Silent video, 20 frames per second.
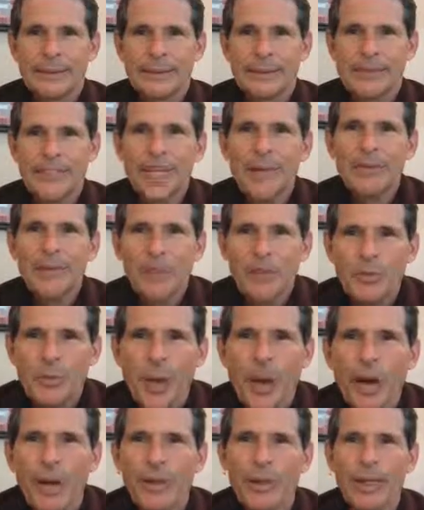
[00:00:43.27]
that keeps us
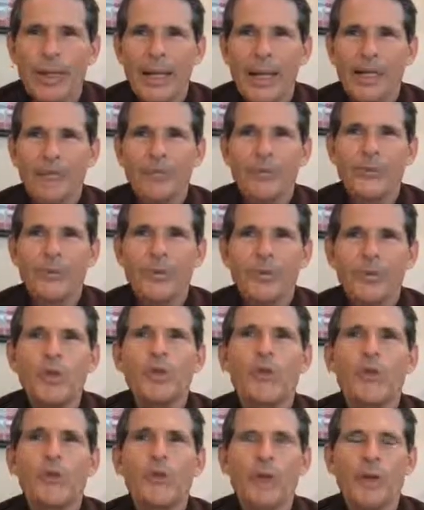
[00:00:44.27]
paralyzed from
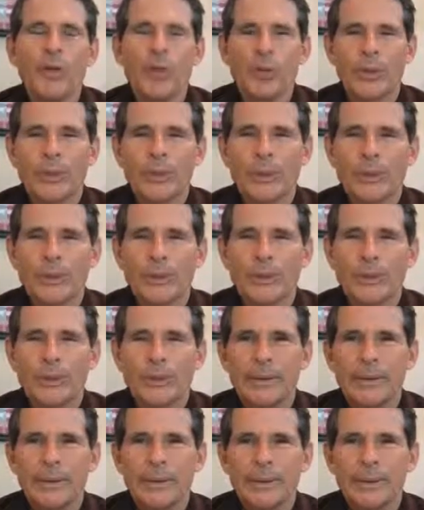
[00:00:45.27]
moving forward.
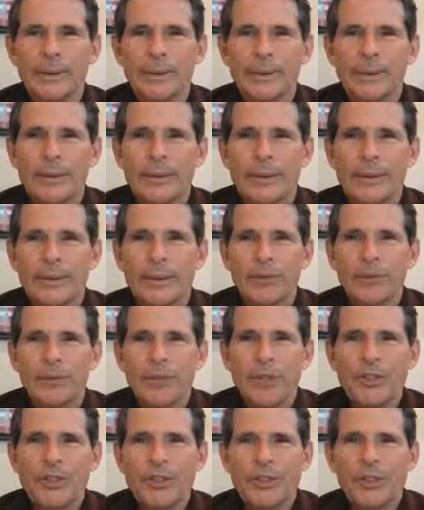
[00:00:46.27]
It was
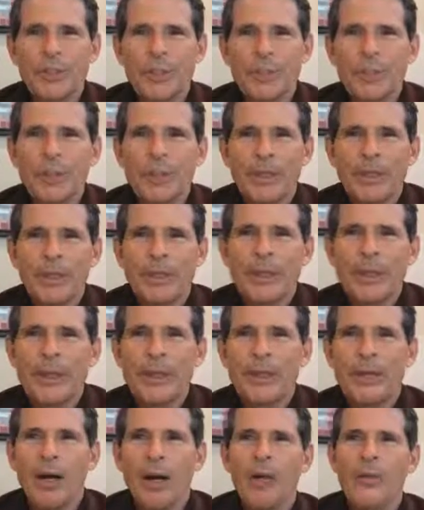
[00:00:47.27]
Rudyard Kipling, the
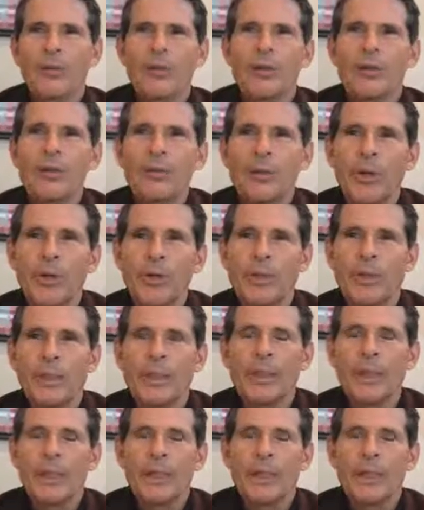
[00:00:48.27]
great author, who wrote,